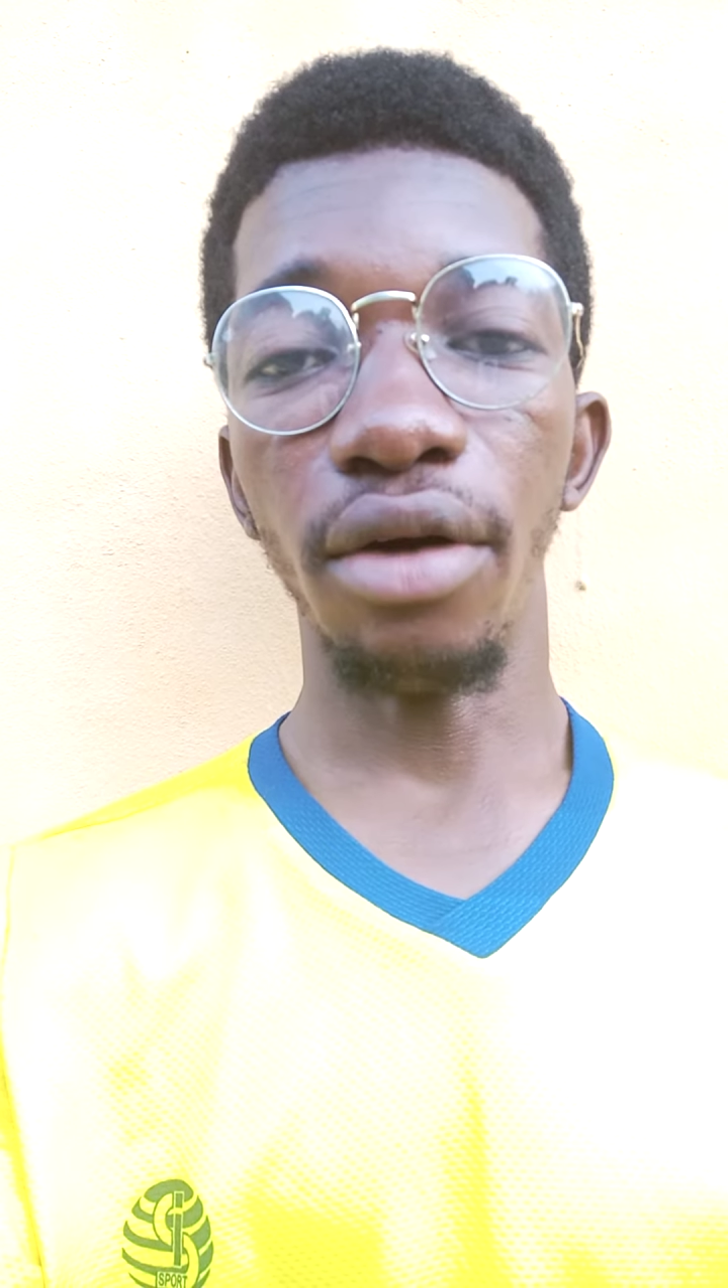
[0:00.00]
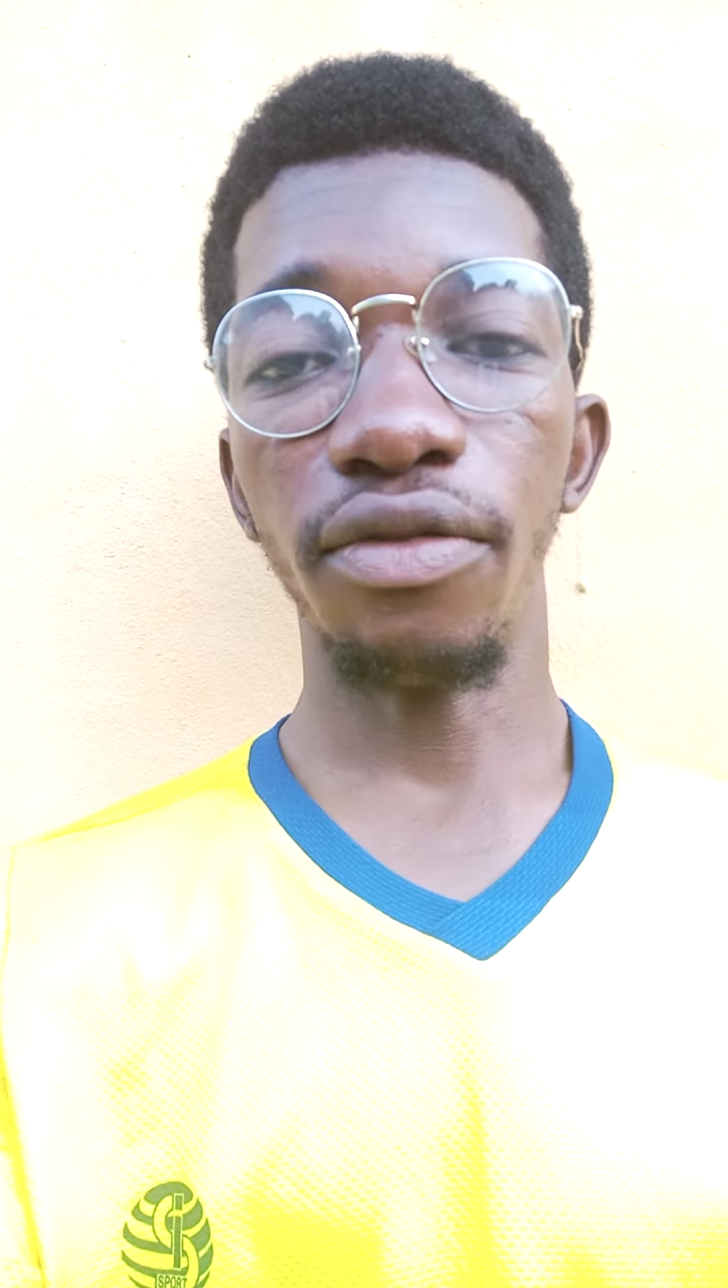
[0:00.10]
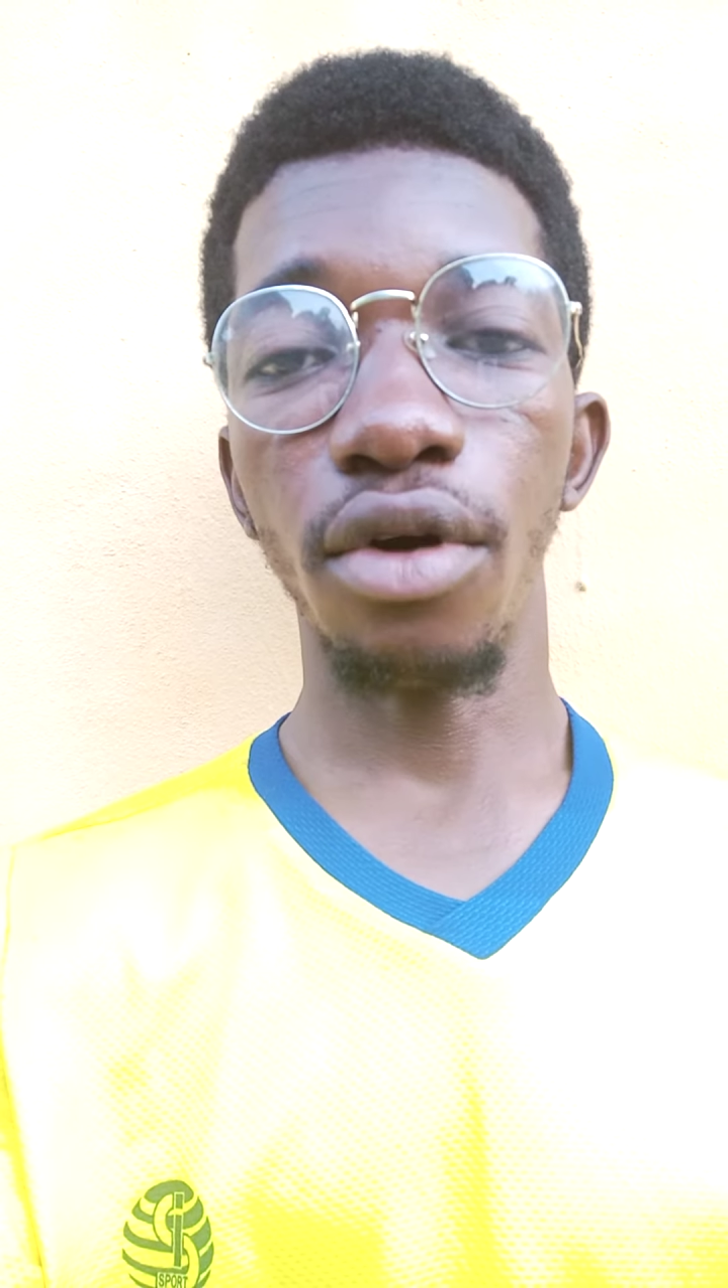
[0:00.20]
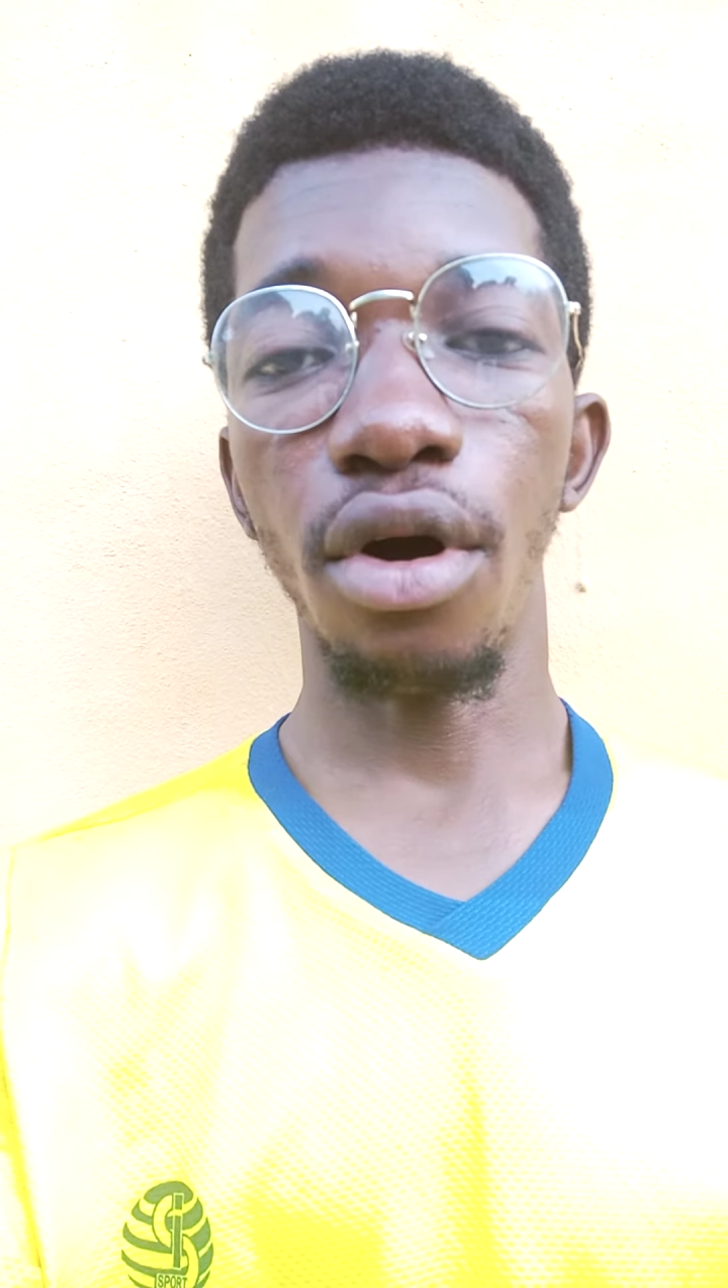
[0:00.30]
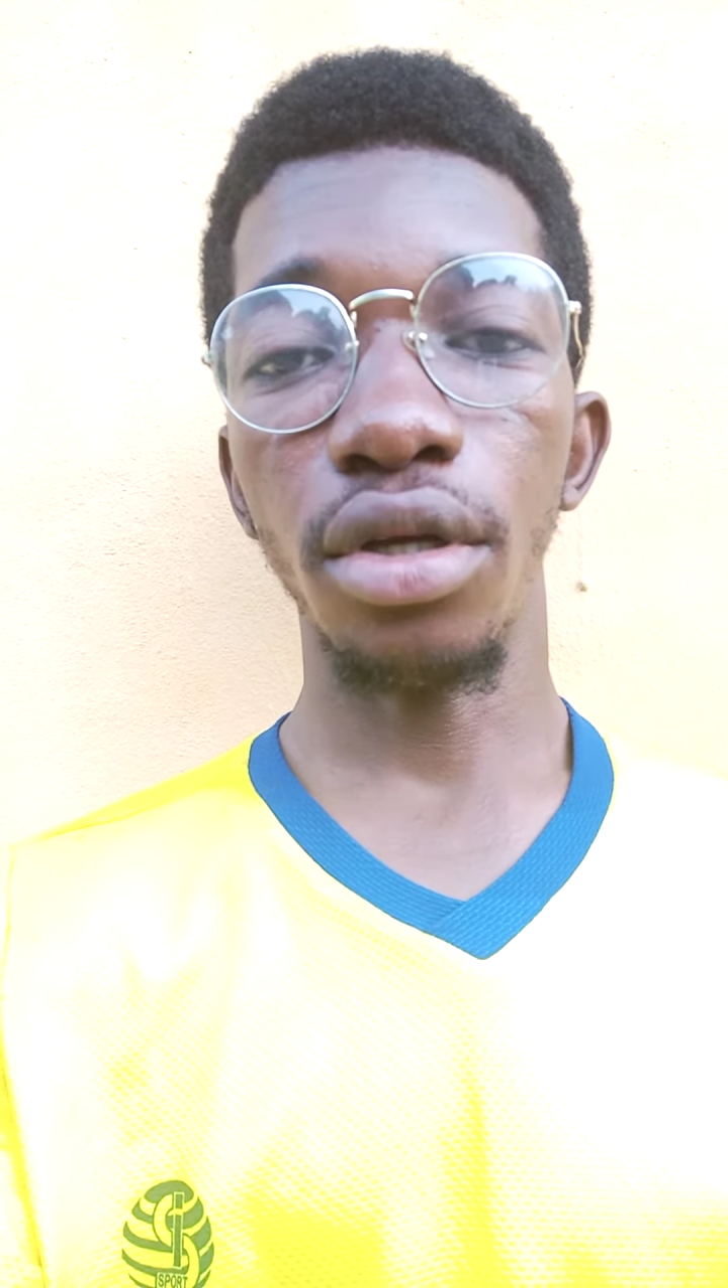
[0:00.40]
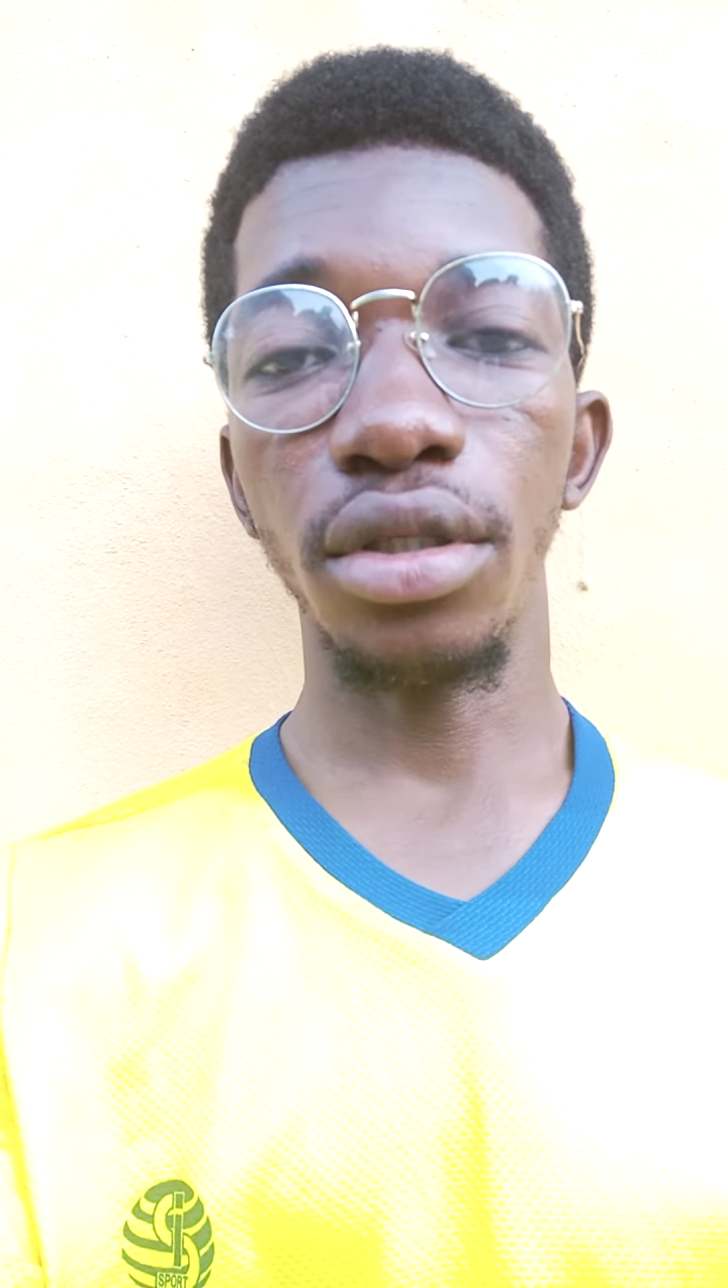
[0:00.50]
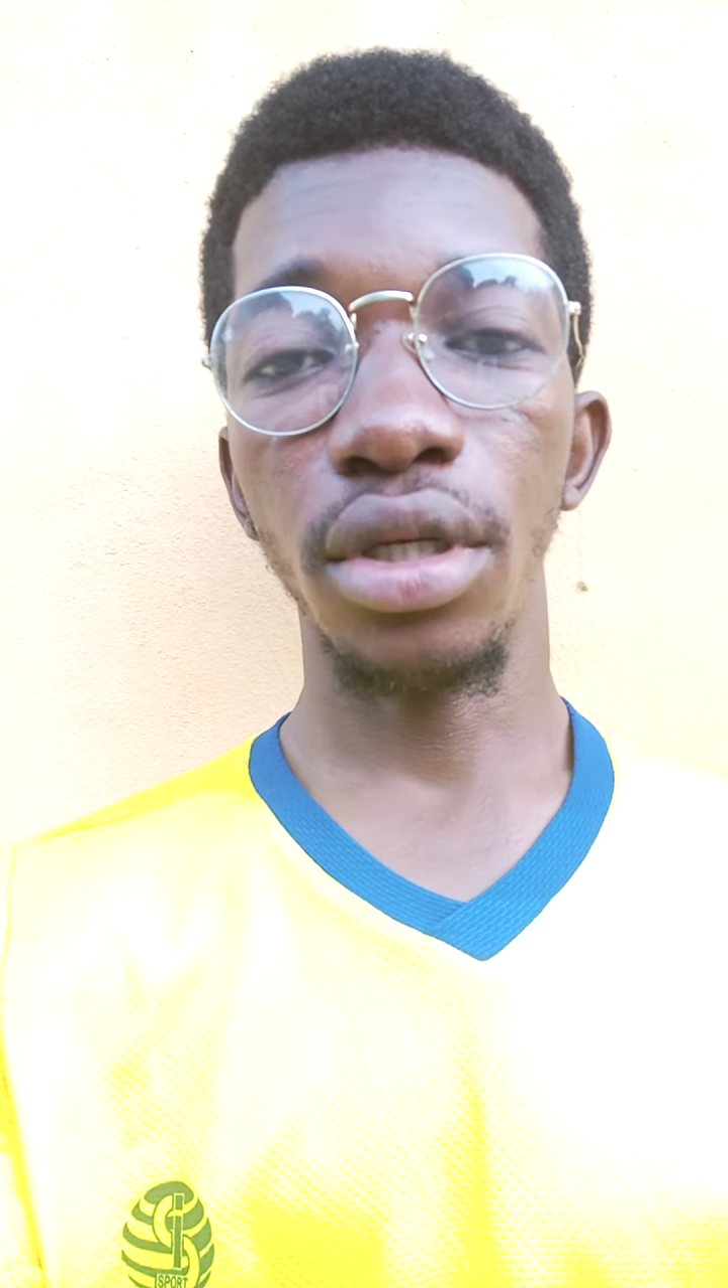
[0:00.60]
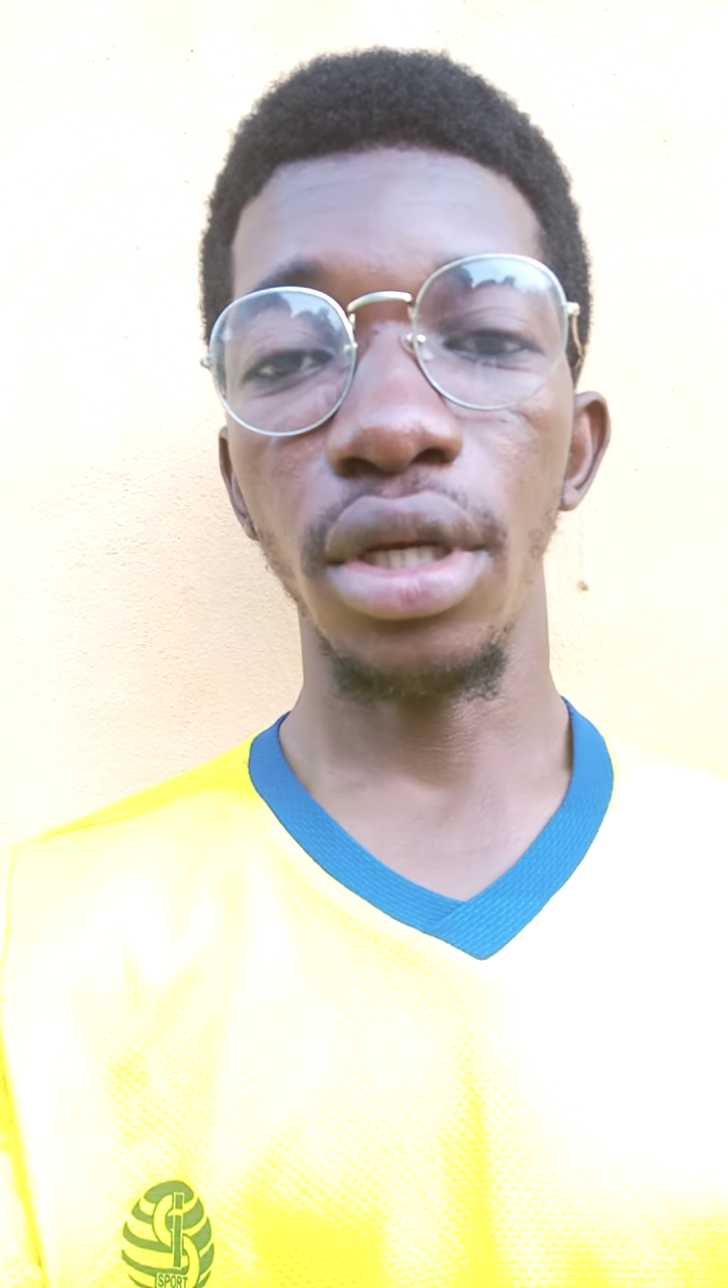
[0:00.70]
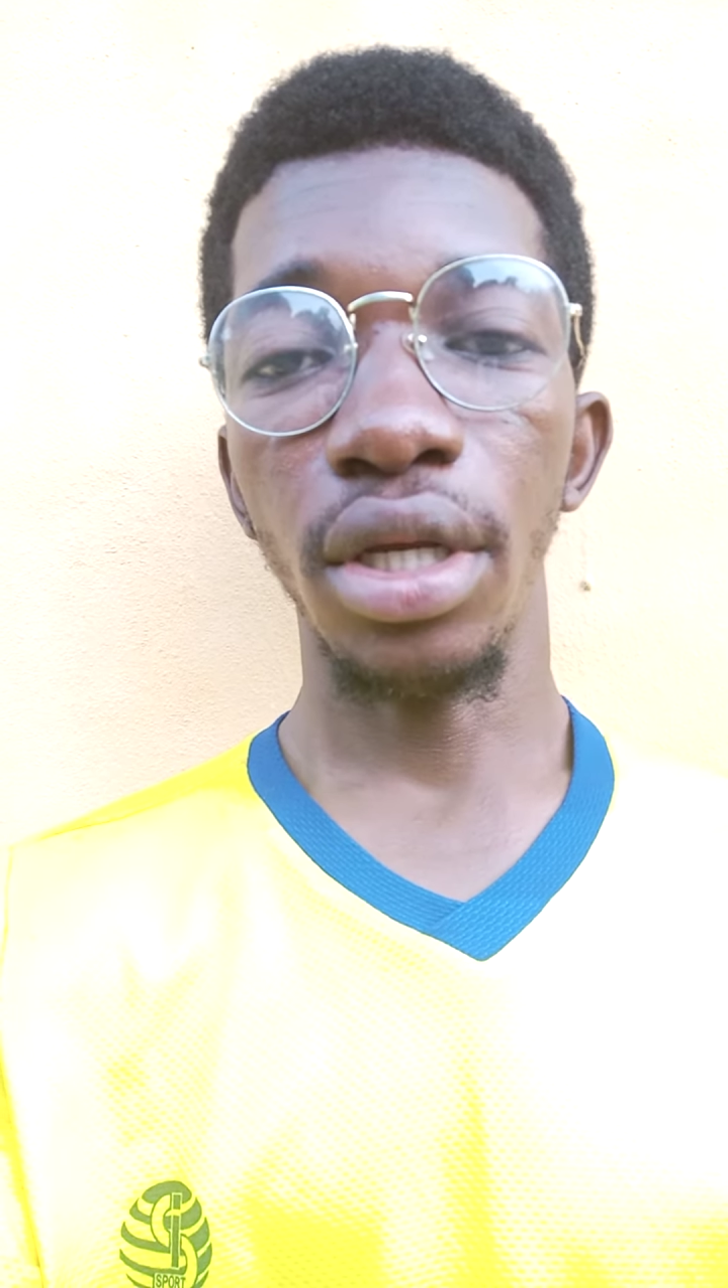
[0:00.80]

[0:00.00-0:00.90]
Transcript: Of course,